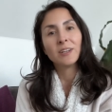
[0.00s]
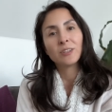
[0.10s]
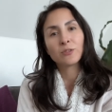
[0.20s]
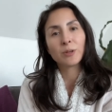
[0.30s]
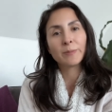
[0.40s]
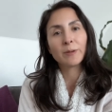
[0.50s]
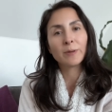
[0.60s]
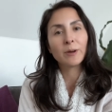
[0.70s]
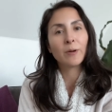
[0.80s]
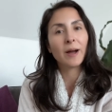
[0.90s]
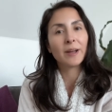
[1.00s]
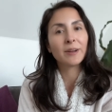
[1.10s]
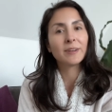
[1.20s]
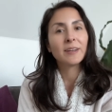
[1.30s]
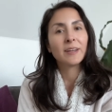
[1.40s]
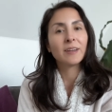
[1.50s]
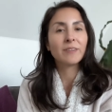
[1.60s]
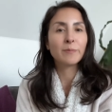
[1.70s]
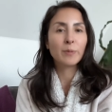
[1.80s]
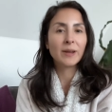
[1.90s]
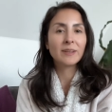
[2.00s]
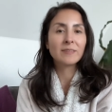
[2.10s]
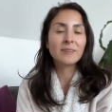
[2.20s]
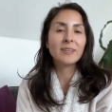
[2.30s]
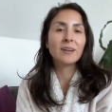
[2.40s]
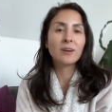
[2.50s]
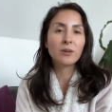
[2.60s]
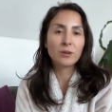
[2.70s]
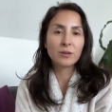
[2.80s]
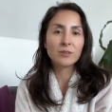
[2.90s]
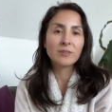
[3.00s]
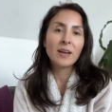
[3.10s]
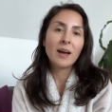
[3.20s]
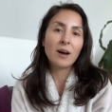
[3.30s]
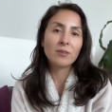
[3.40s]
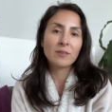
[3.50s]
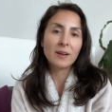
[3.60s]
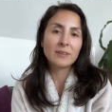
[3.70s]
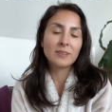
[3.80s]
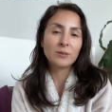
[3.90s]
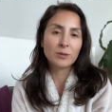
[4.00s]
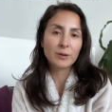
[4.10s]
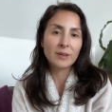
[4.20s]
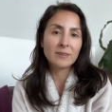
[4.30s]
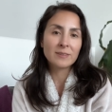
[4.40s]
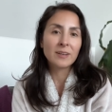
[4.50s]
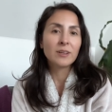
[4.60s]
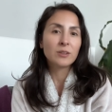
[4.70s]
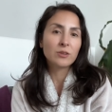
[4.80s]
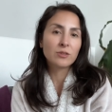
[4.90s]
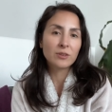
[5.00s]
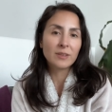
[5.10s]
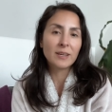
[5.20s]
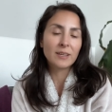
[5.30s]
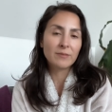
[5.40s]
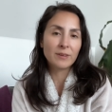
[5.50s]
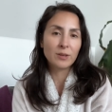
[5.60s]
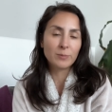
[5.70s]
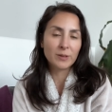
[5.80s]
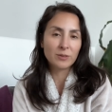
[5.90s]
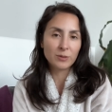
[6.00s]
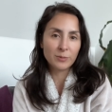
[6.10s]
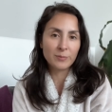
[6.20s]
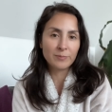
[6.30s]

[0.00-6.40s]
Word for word: Treatment required if a pregnancy occurs outside the uterus, usually in a fallopian tube.